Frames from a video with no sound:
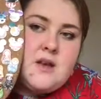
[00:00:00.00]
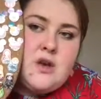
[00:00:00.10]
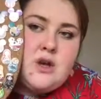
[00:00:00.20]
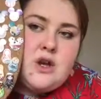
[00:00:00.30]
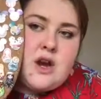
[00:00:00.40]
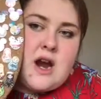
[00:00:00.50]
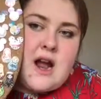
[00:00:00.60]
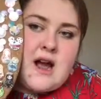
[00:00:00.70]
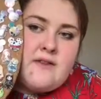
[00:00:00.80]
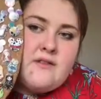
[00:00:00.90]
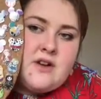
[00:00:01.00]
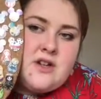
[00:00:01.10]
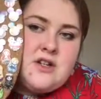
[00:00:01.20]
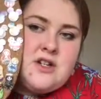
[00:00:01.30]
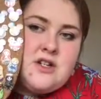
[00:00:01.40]
not your
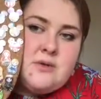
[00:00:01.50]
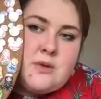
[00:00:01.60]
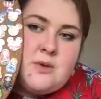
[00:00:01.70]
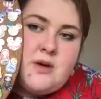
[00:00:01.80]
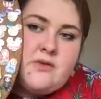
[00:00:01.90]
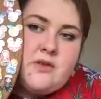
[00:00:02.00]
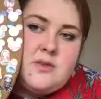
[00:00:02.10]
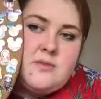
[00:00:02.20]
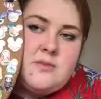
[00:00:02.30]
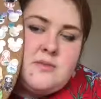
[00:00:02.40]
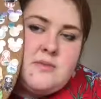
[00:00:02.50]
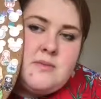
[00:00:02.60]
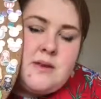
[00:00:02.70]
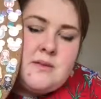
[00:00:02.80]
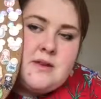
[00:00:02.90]
average, well, apart from
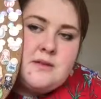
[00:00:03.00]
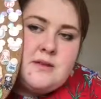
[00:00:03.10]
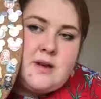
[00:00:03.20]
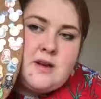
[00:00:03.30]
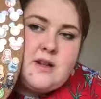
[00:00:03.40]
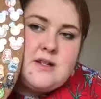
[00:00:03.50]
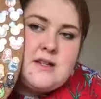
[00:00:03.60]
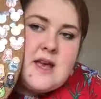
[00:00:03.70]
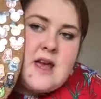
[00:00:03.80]
maybe the Queen of Hearts,